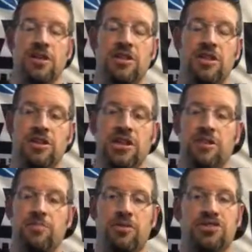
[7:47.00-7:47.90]
than the
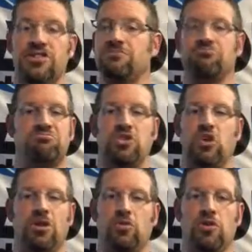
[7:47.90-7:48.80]
lay person,
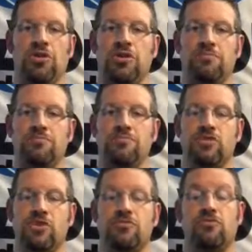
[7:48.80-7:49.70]
totally worth it.
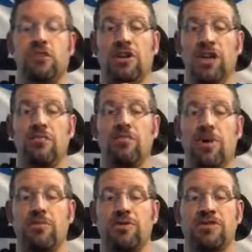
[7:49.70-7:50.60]
So again,
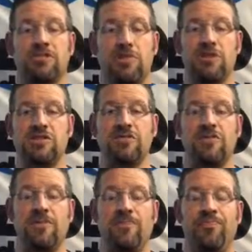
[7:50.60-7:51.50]
remember, it's expensive,
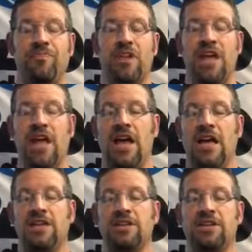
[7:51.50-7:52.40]

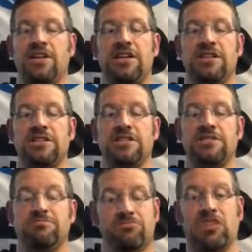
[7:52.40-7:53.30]
and
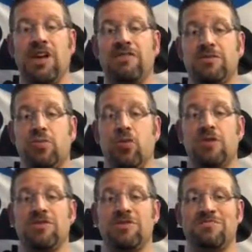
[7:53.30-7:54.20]
it's life
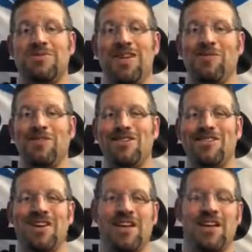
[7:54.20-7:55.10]
support.
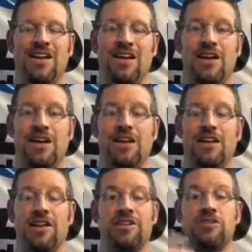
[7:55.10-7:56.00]
Anyways,
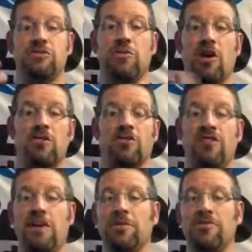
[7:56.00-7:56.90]
again, this is Mark with
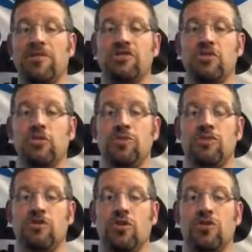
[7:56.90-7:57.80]
Family Fun Scuba
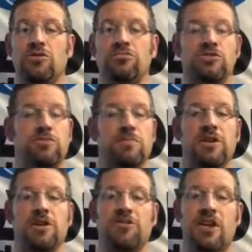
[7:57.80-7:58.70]
and Snorkel. It's
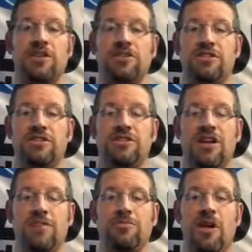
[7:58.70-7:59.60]
been a great
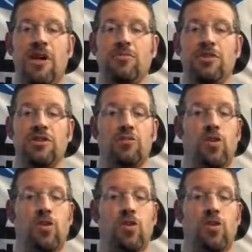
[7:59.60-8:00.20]
time talking with you